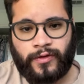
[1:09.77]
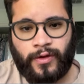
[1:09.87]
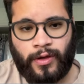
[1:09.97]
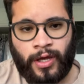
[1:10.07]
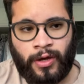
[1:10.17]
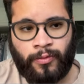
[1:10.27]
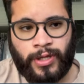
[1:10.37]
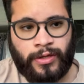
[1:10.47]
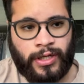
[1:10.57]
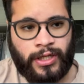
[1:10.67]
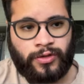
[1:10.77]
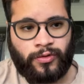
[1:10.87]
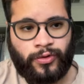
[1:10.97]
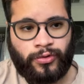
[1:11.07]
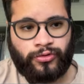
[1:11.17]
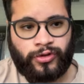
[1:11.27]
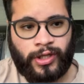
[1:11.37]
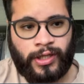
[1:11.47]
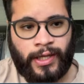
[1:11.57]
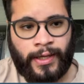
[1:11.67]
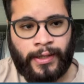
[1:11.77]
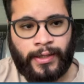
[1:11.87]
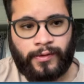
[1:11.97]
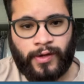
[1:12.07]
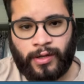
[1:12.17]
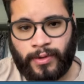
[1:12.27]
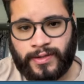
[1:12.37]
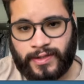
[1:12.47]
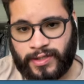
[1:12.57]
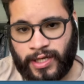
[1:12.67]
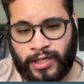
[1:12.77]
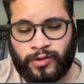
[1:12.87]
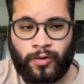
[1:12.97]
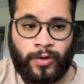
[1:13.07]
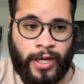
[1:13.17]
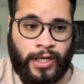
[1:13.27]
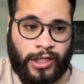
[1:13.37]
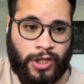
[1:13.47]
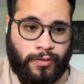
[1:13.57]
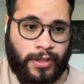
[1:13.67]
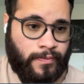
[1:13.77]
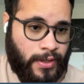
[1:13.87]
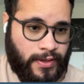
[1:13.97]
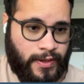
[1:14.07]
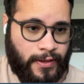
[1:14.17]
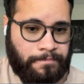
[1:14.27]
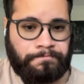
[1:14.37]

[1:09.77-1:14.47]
and without the need to use in any database as yet or any GUI as yet.